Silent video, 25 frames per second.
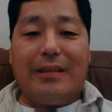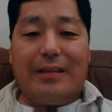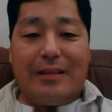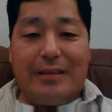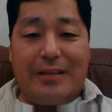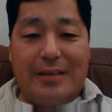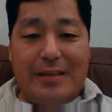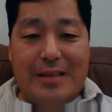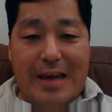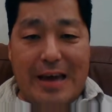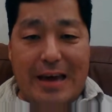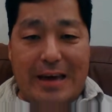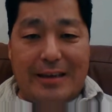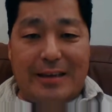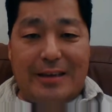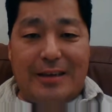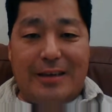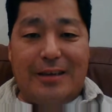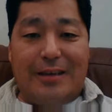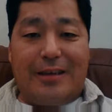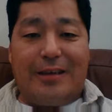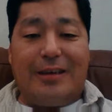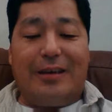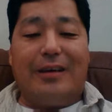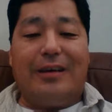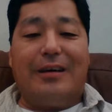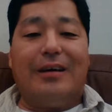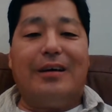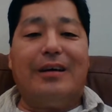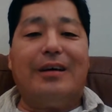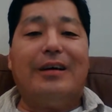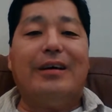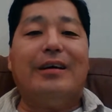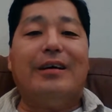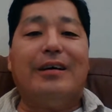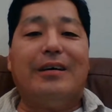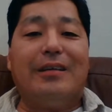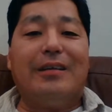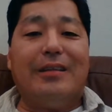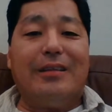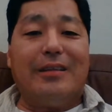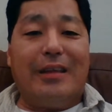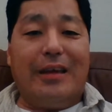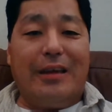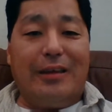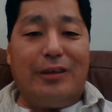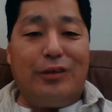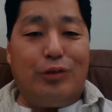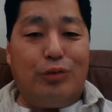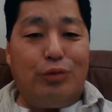that
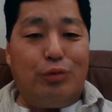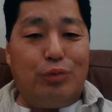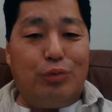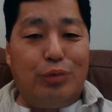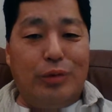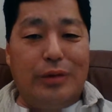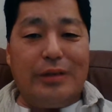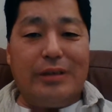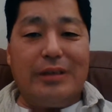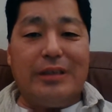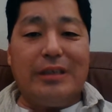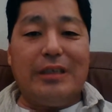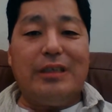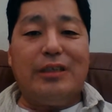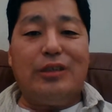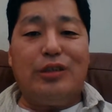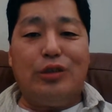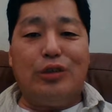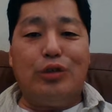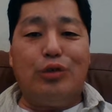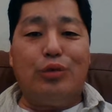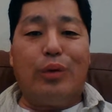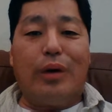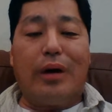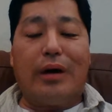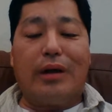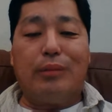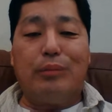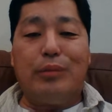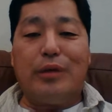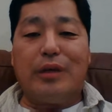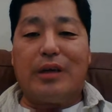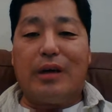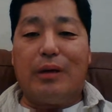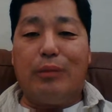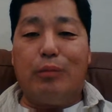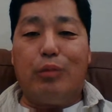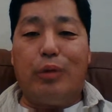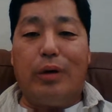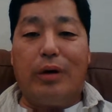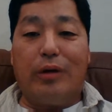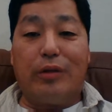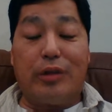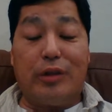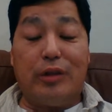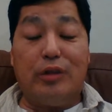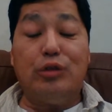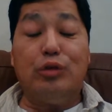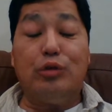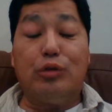that you really do want to become
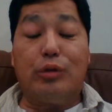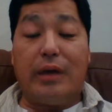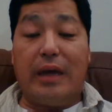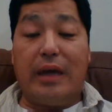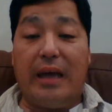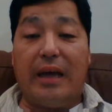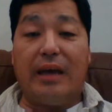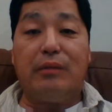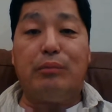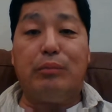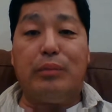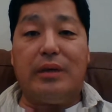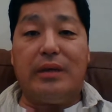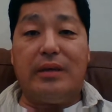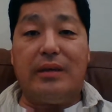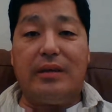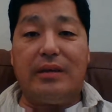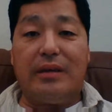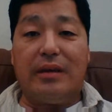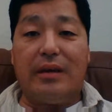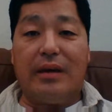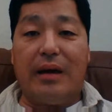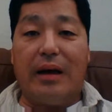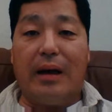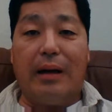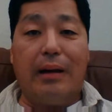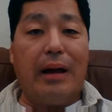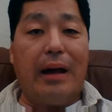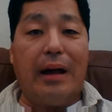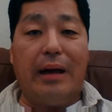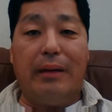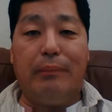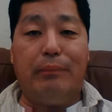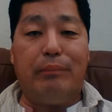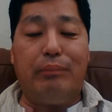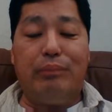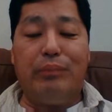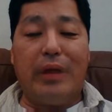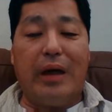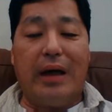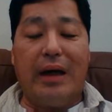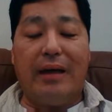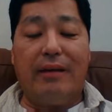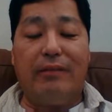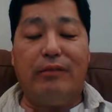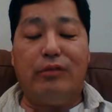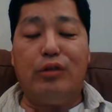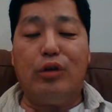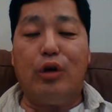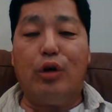wealthy, you can be. I
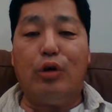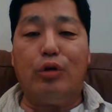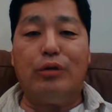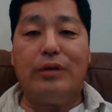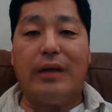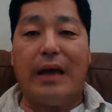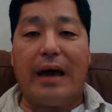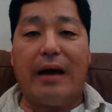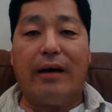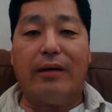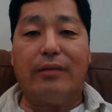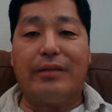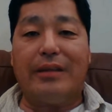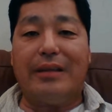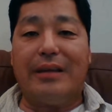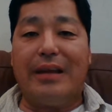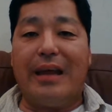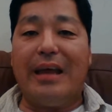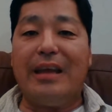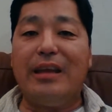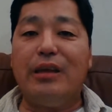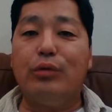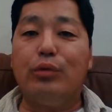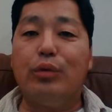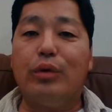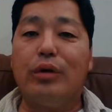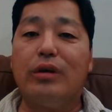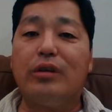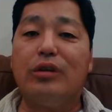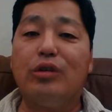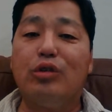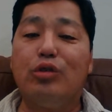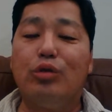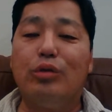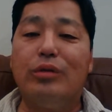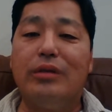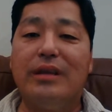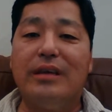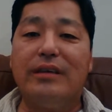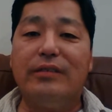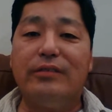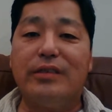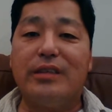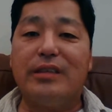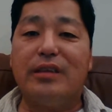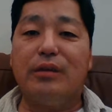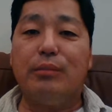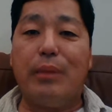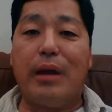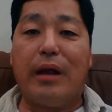have no doubt that anyone who lives
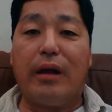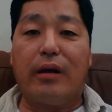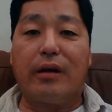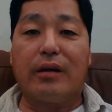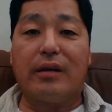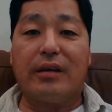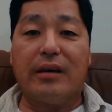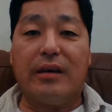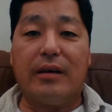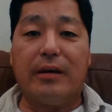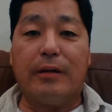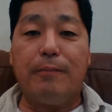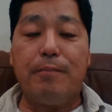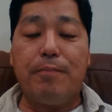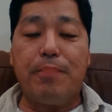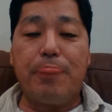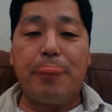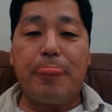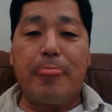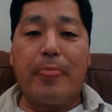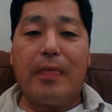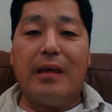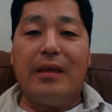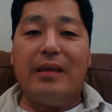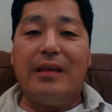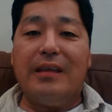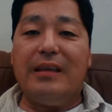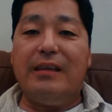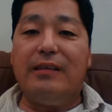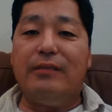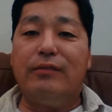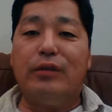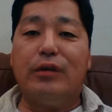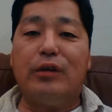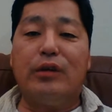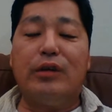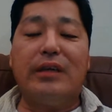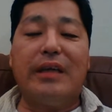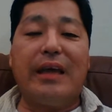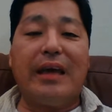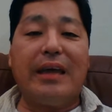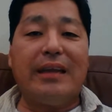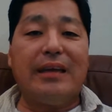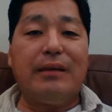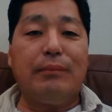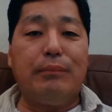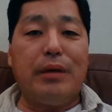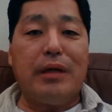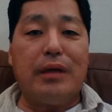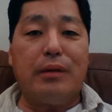in America, even
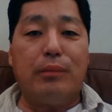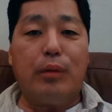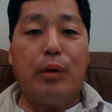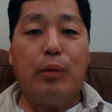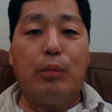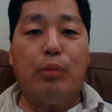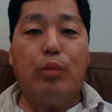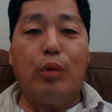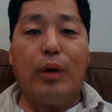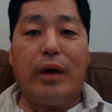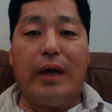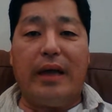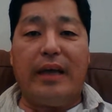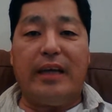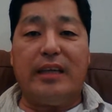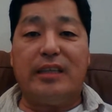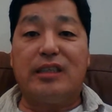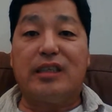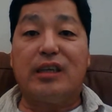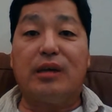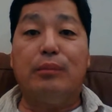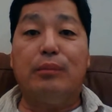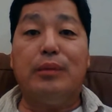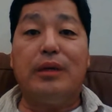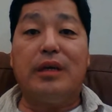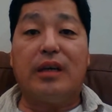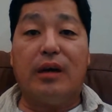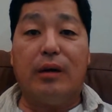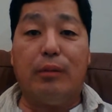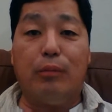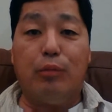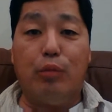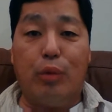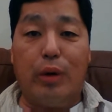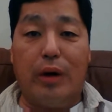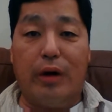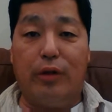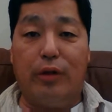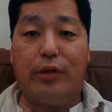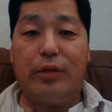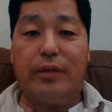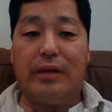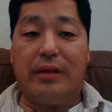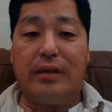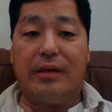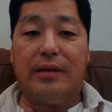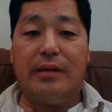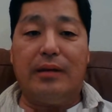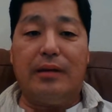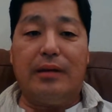getting minimum wage, can become
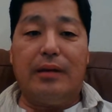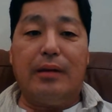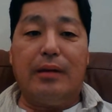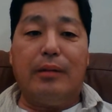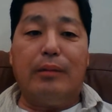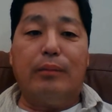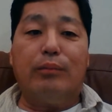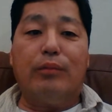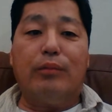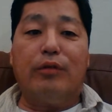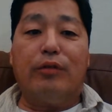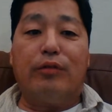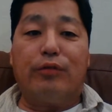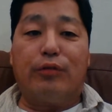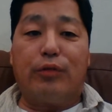wealthy. But